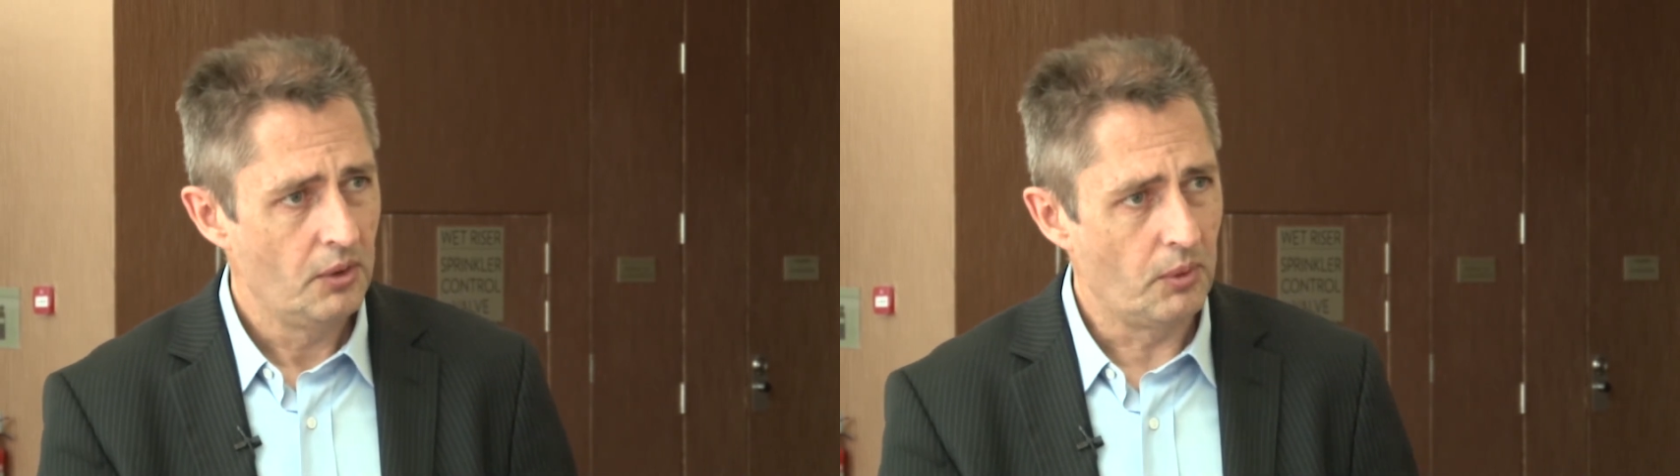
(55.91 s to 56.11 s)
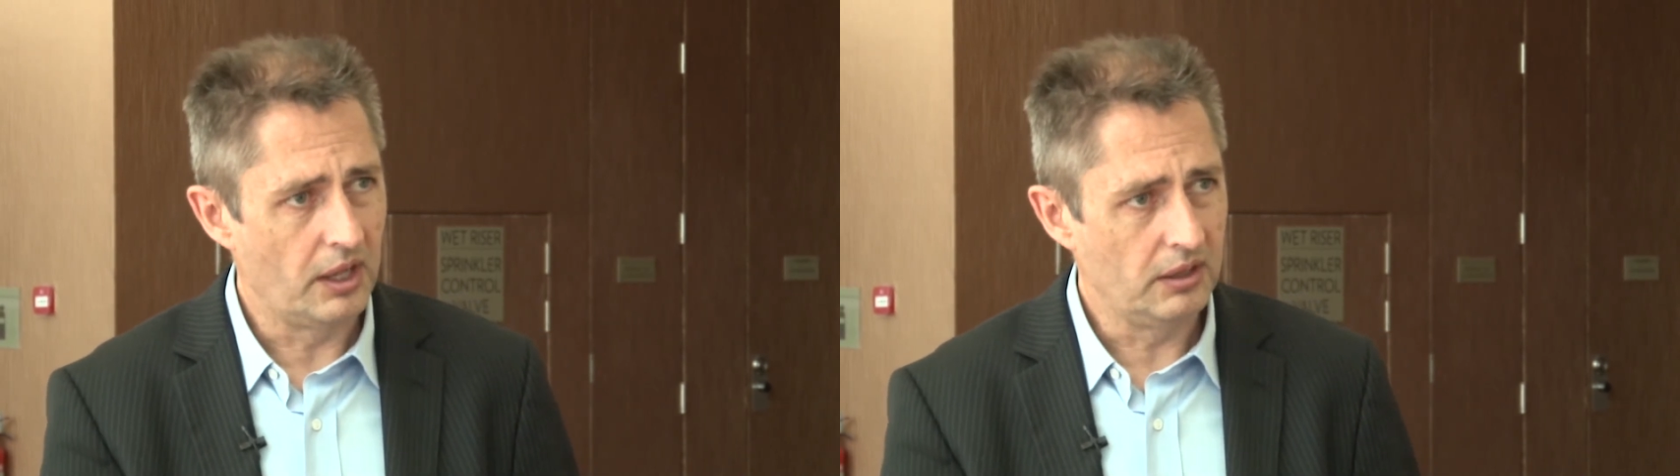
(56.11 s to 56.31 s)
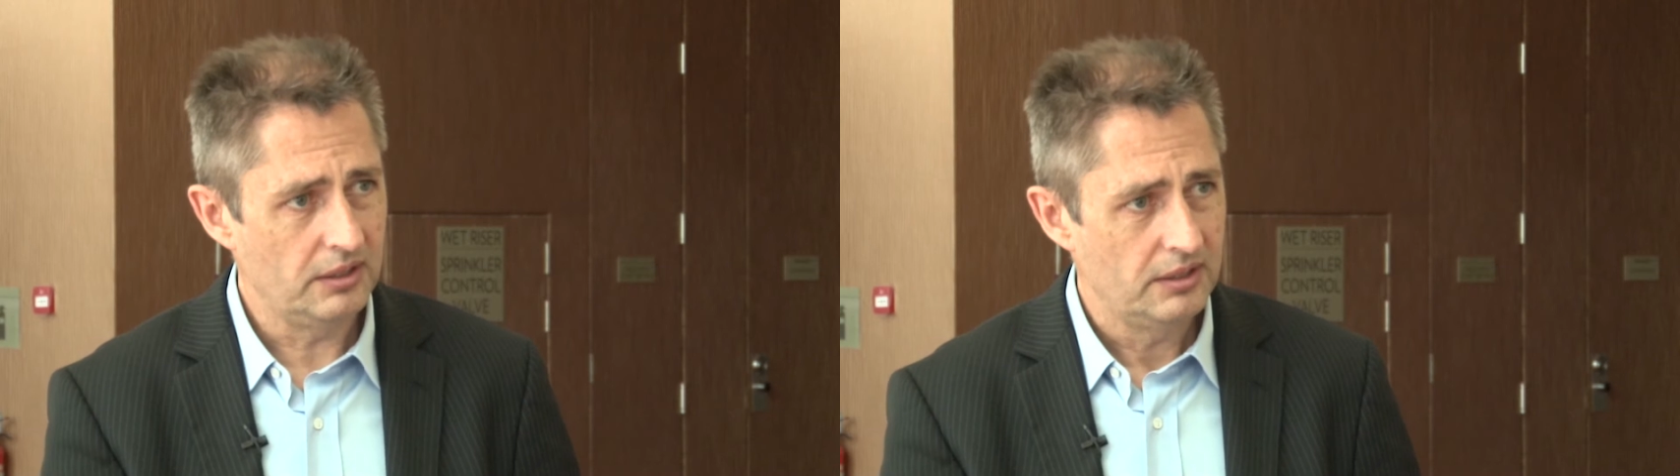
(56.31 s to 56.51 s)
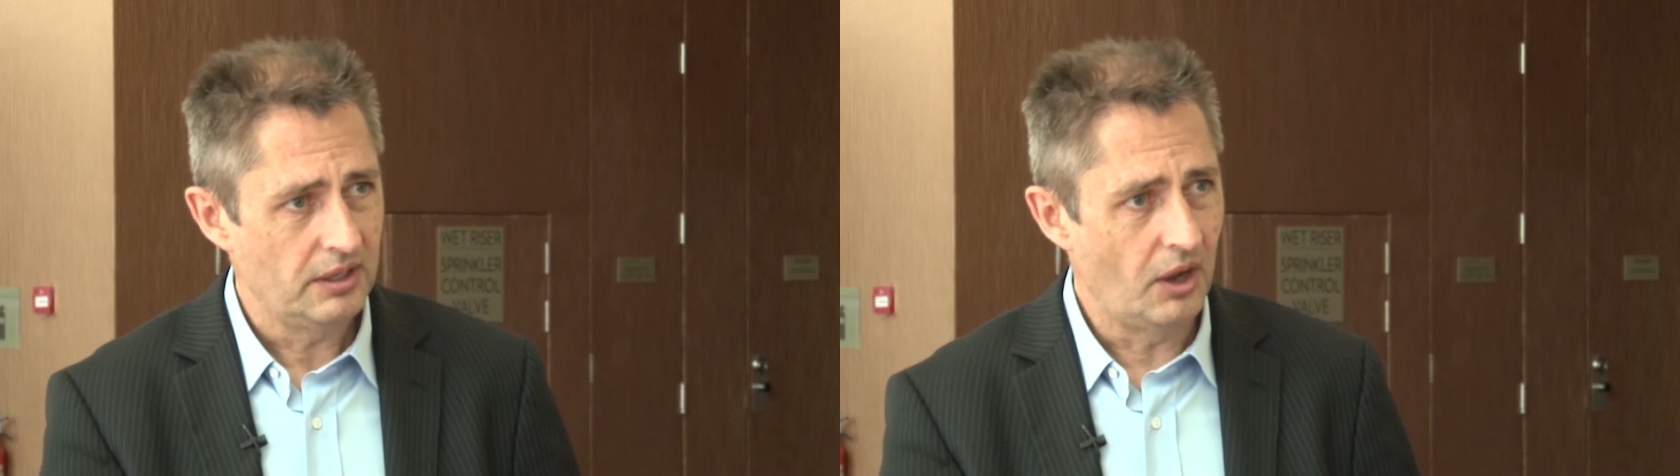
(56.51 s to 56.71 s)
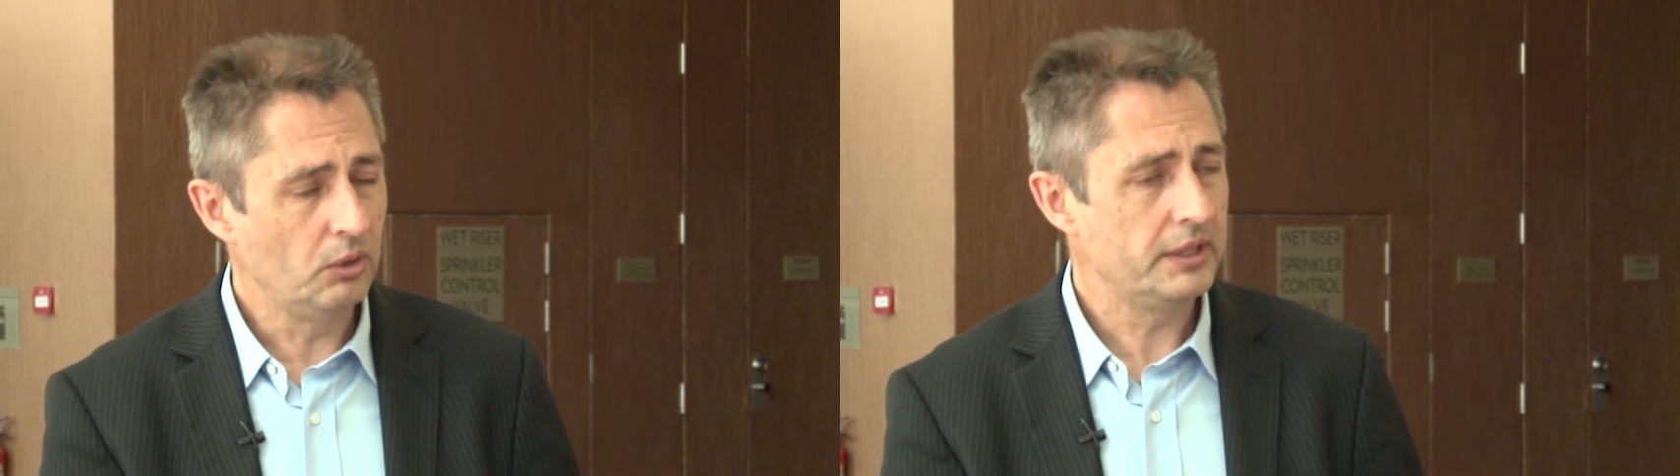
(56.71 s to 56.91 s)
Well,
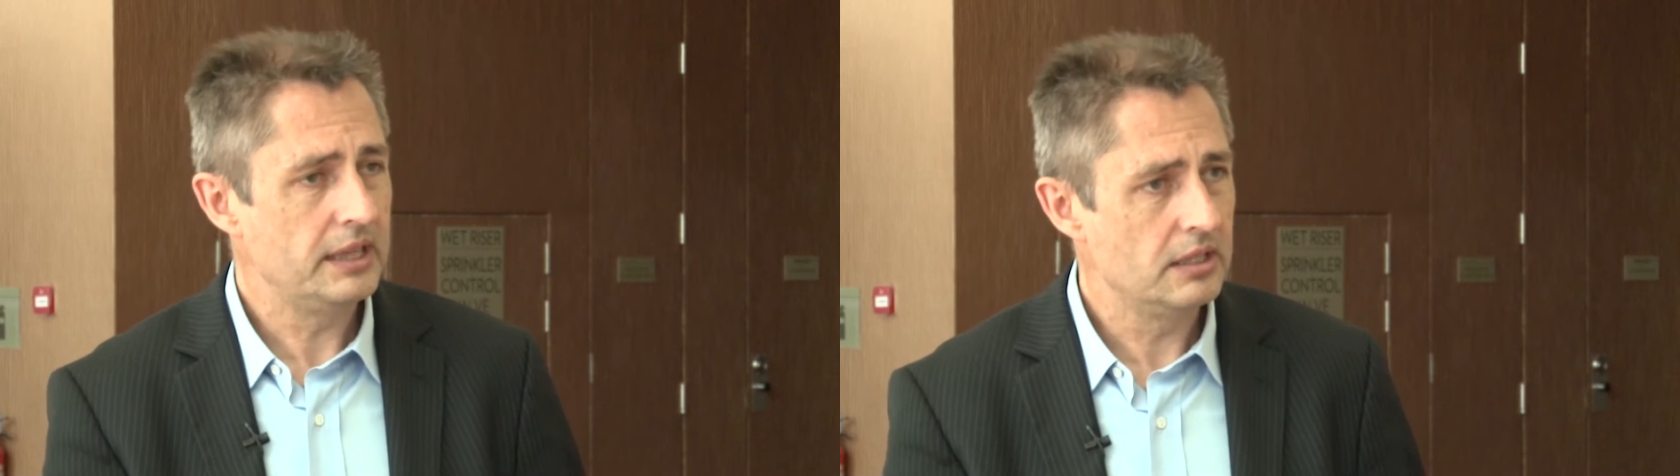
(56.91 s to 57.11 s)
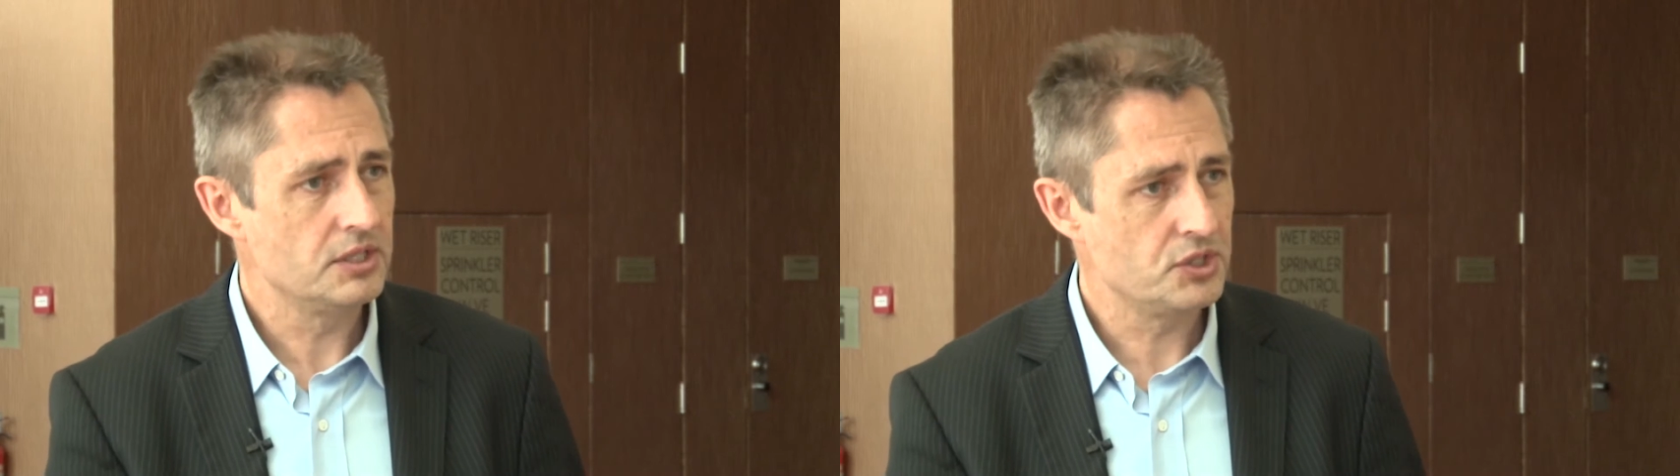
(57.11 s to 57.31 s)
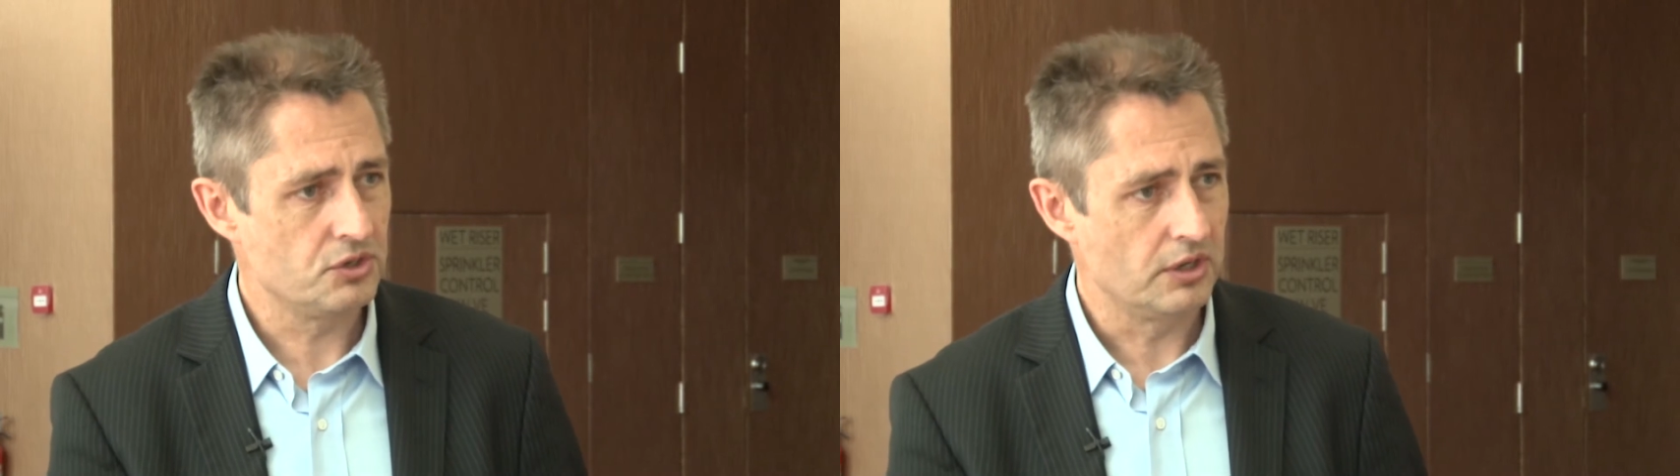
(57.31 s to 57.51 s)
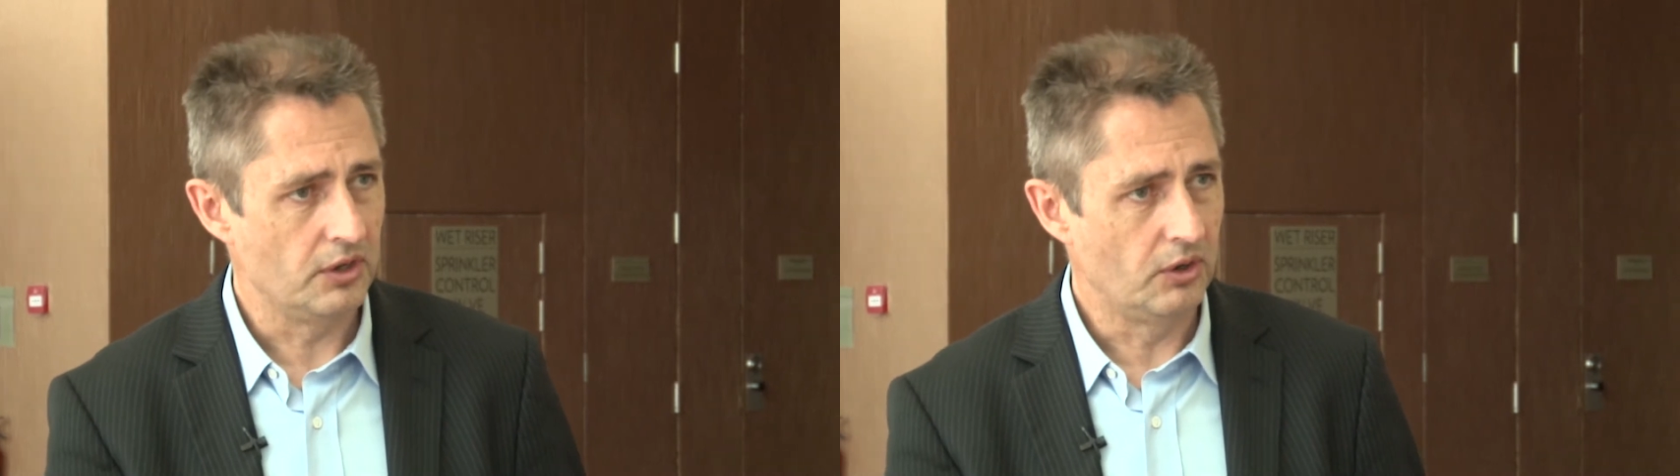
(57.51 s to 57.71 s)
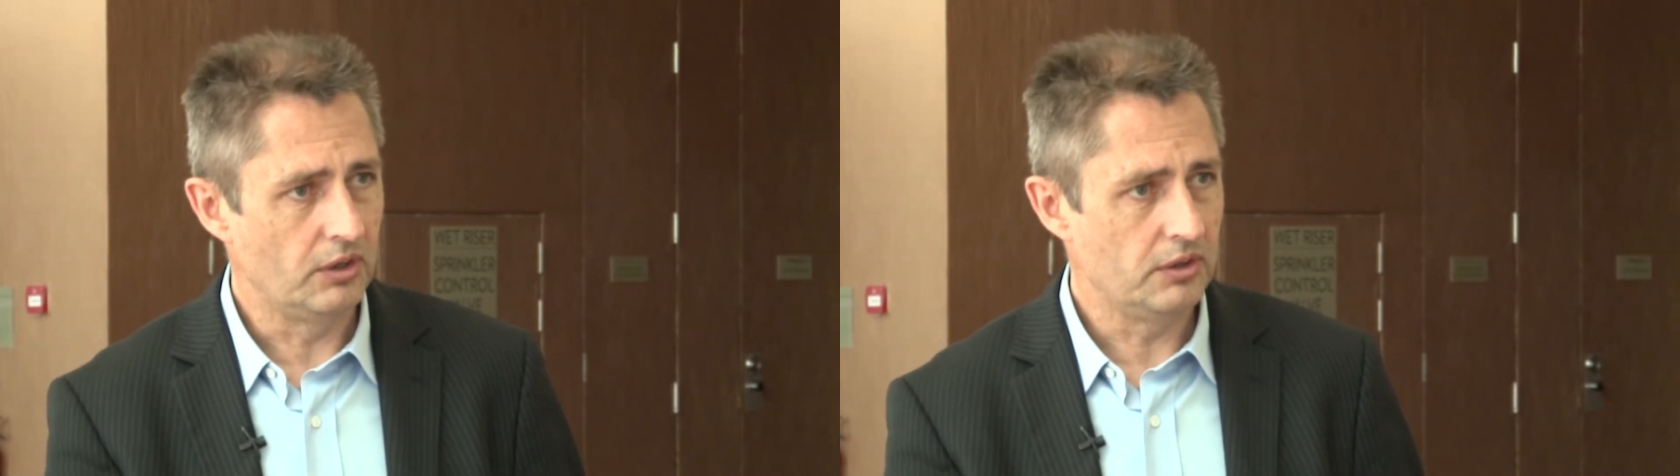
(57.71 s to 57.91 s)
old industry
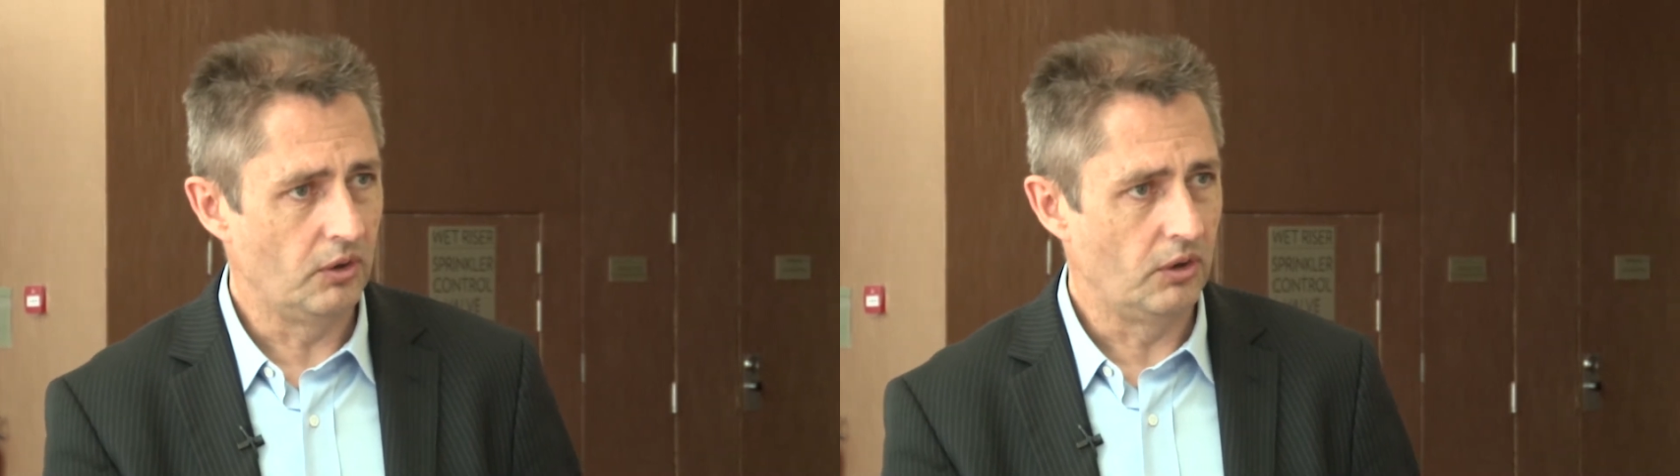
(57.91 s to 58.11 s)
or